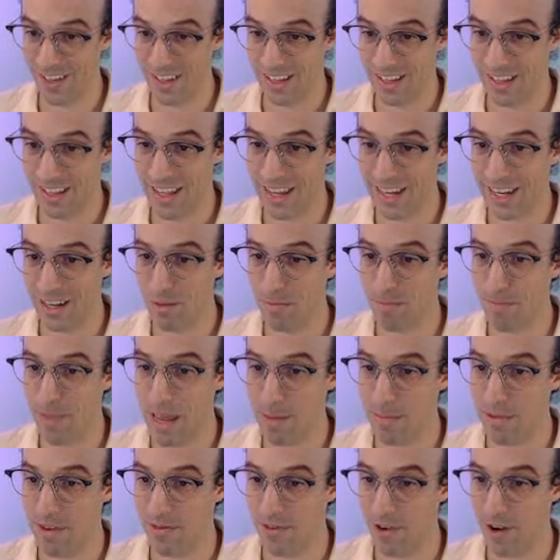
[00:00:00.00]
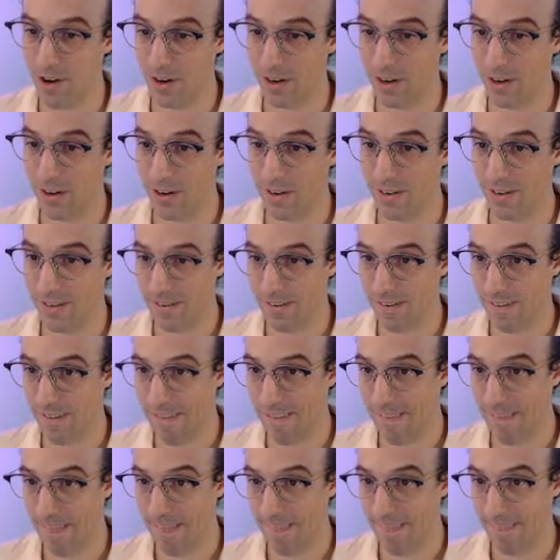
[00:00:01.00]
like a little baby frog.
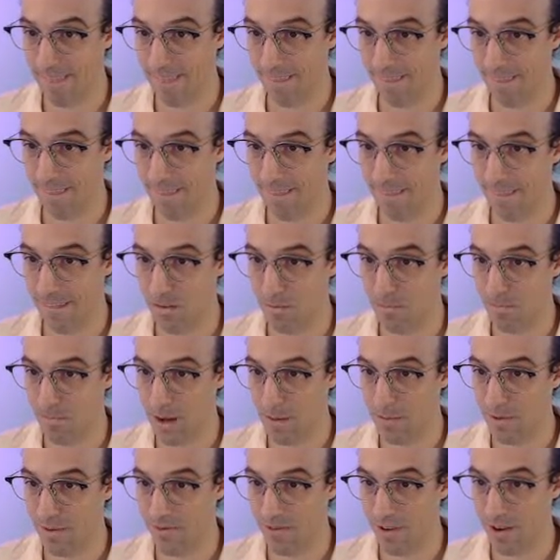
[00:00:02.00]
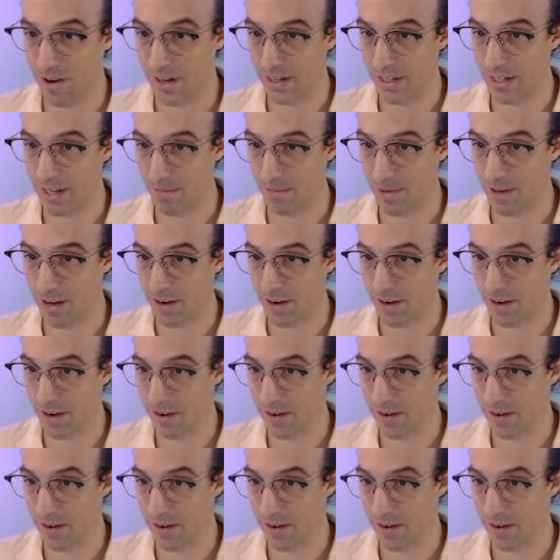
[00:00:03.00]
The little baby frog is up here.